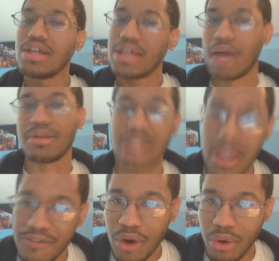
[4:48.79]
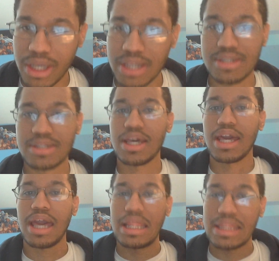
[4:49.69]
He gotta stay focused
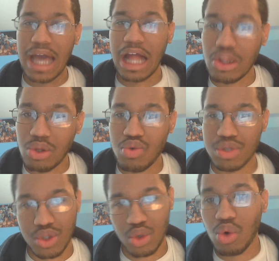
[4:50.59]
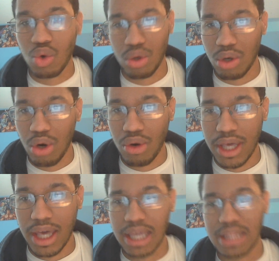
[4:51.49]
and not lose his cool,
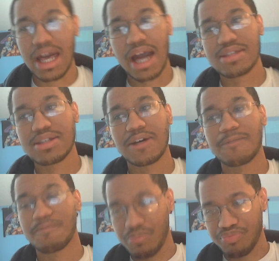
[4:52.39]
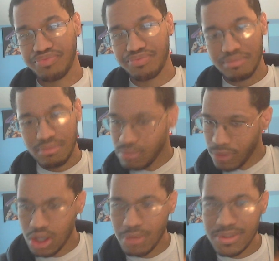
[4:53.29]
okay? Hinata, you know
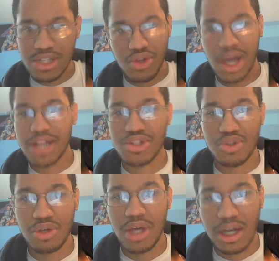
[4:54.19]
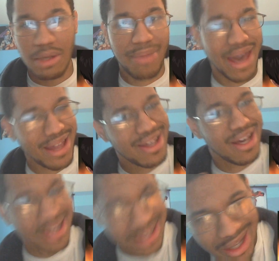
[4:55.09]
what I'm saying, trying to combat
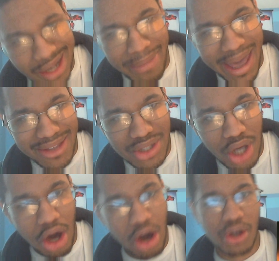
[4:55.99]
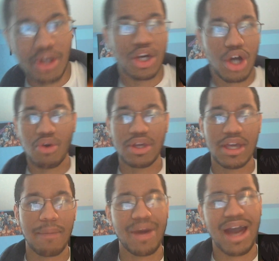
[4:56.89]
Mad Dog,
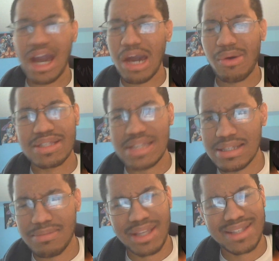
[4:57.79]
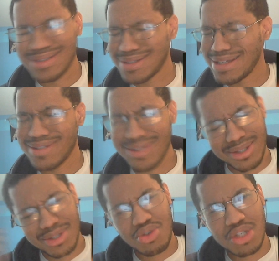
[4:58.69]
okay, but Aikawa sees it, man. He's
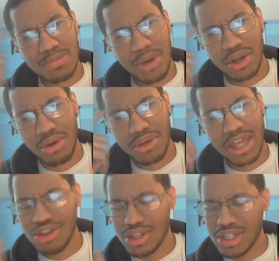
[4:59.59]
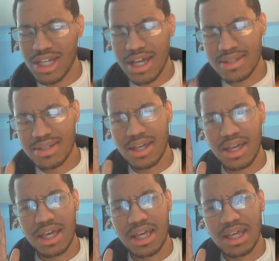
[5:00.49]
just too smart, okay? You just
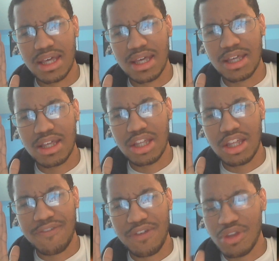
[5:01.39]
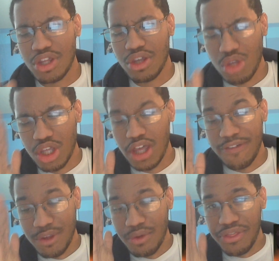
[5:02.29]

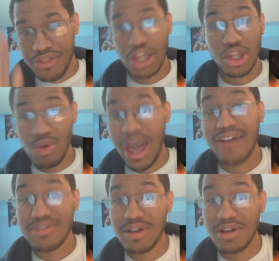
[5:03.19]
If you think you have